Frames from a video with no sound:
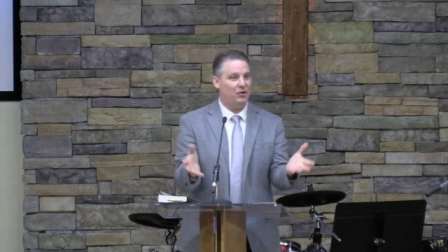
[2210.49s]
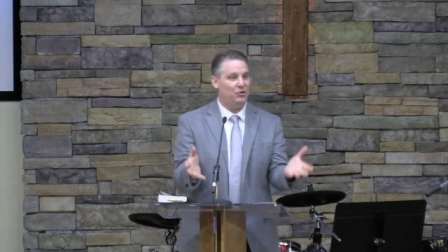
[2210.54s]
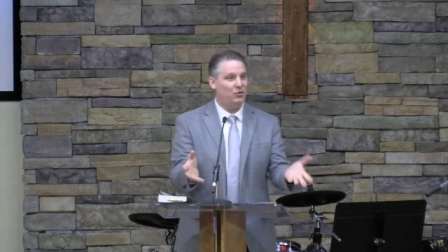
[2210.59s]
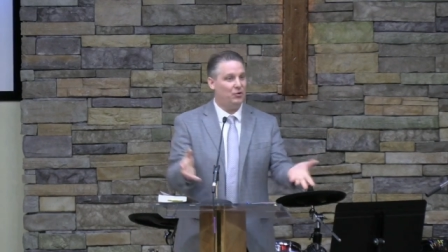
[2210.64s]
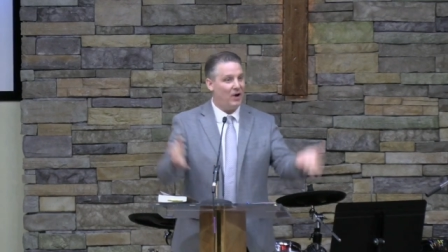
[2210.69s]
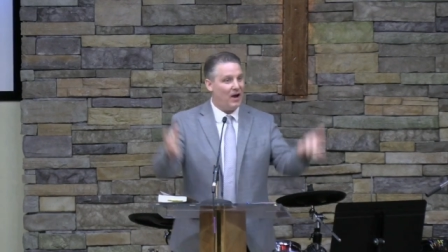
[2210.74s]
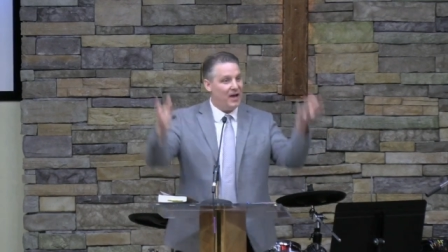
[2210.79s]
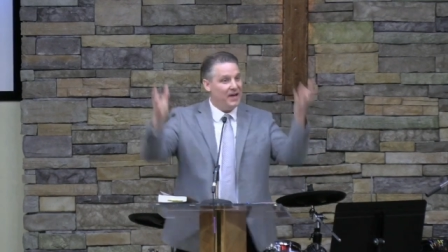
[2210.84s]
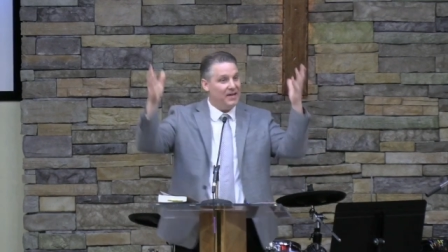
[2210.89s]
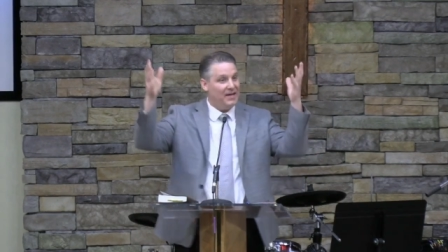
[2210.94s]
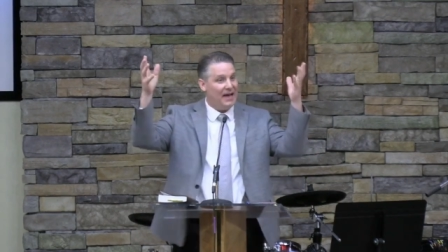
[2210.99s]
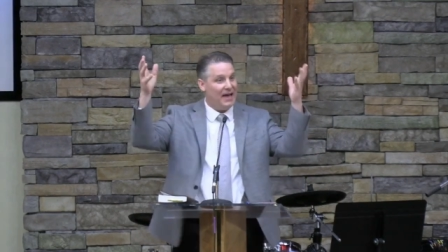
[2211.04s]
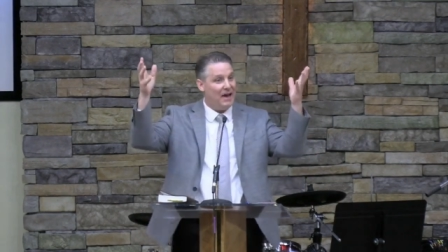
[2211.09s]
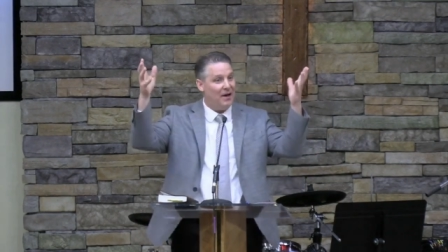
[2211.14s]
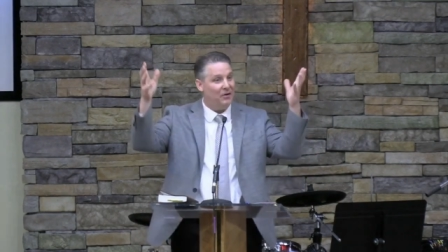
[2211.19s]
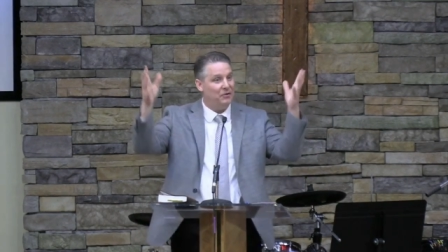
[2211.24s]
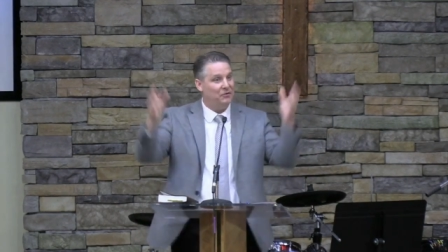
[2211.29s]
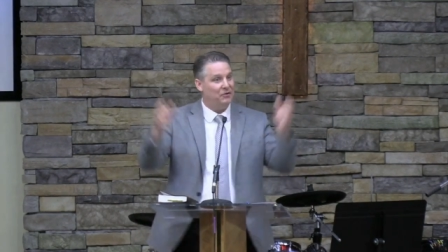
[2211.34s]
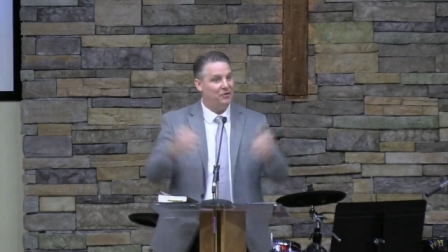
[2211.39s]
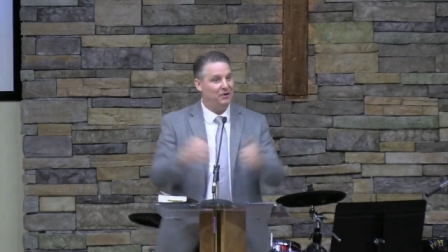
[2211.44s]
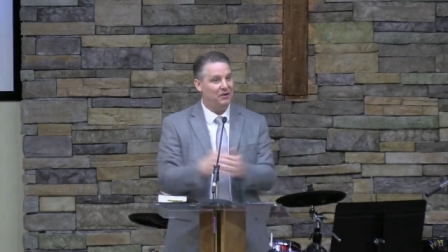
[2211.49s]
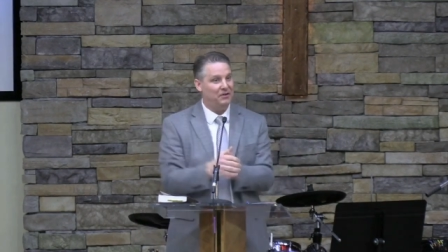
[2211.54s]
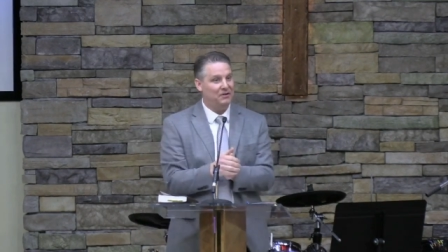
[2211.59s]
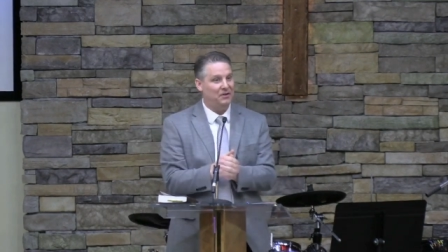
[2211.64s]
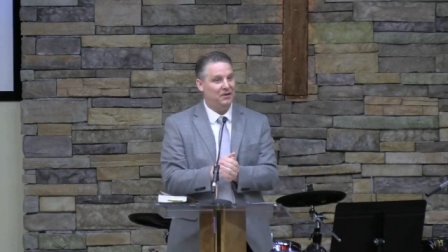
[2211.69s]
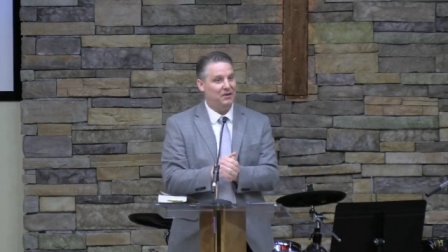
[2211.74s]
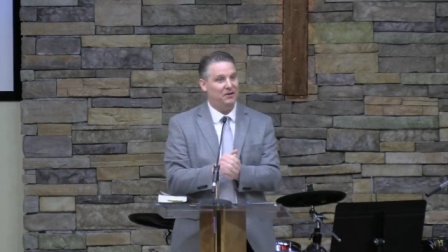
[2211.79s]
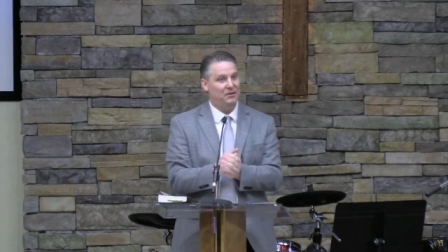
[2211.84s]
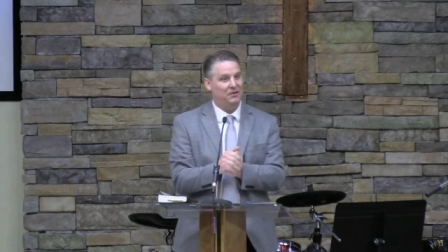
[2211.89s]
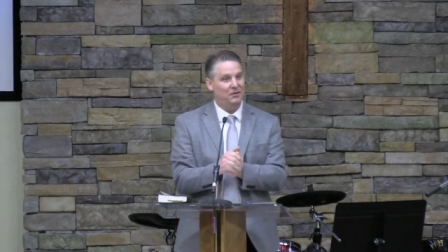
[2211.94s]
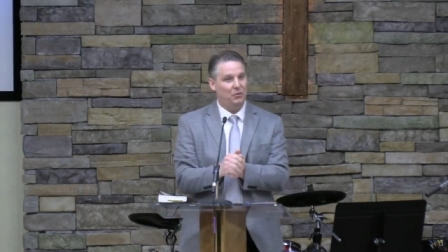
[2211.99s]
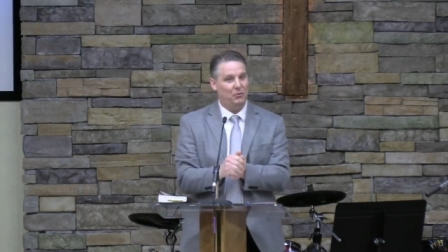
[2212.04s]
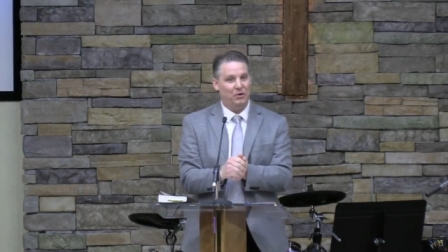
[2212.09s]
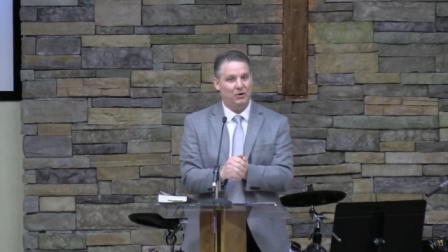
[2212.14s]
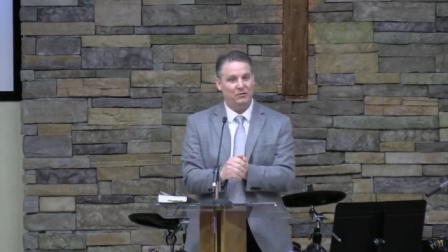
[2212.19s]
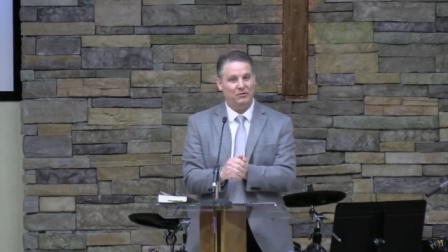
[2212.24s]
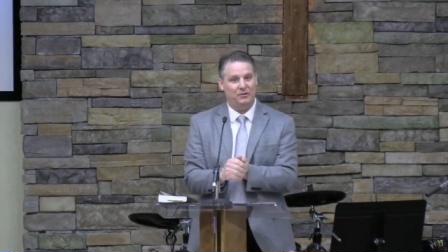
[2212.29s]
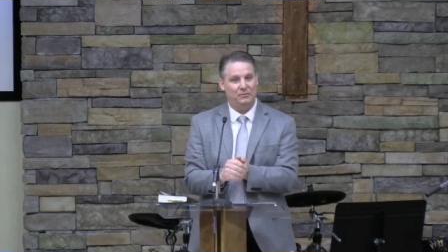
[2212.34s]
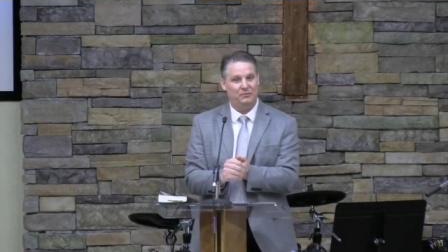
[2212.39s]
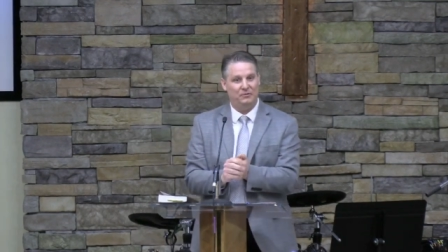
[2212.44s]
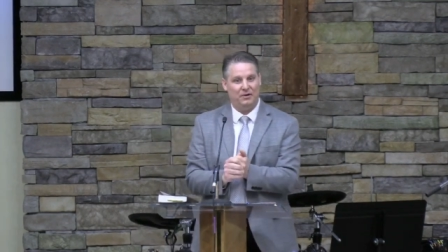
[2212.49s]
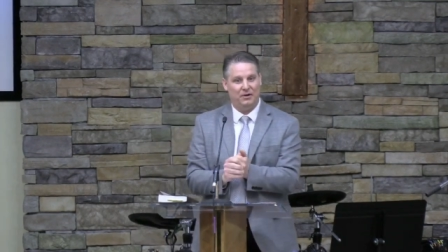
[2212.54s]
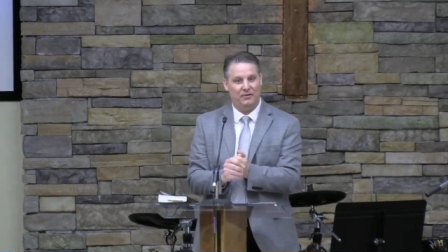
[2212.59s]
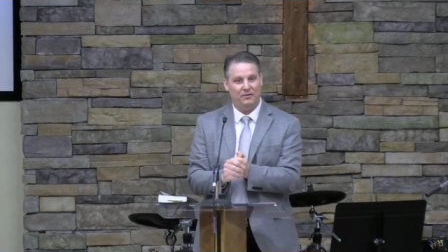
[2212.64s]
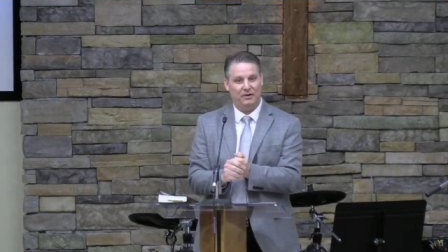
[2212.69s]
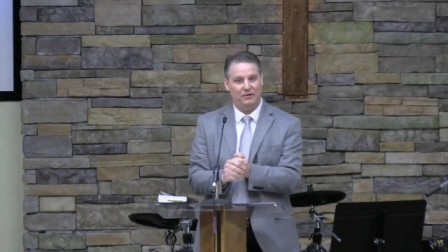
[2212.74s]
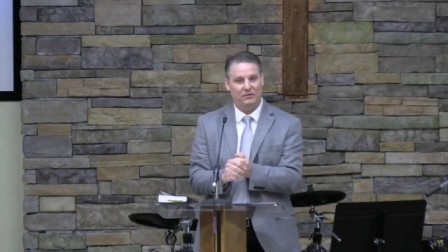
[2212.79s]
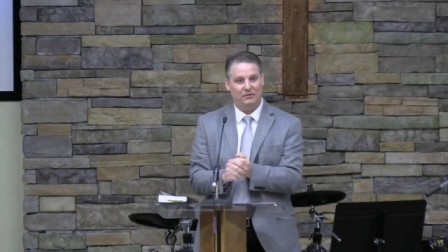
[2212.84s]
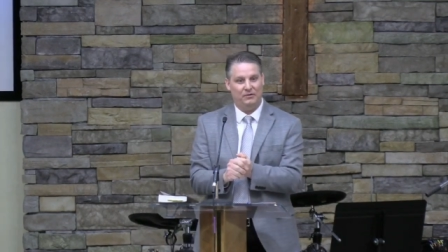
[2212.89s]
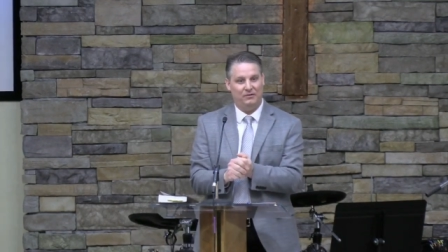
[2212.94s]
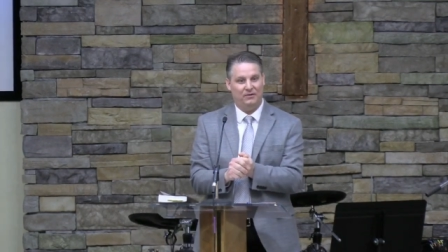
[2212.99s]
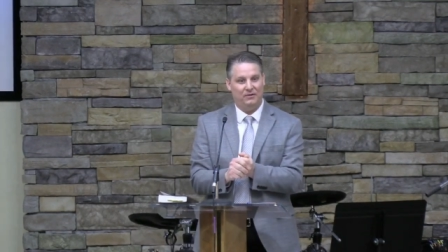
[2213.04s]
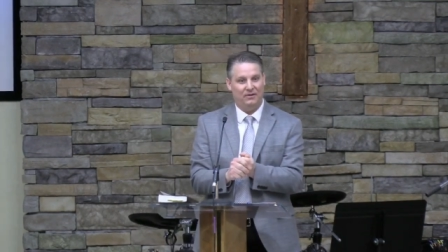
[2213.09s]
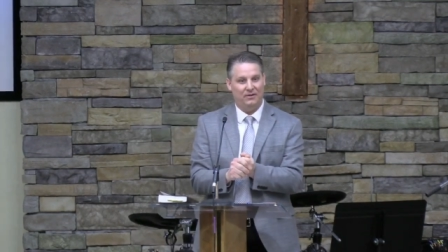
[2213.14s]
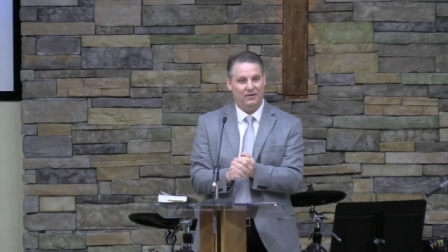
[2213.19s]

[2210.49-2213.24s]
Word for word: crying out during the, the worship service.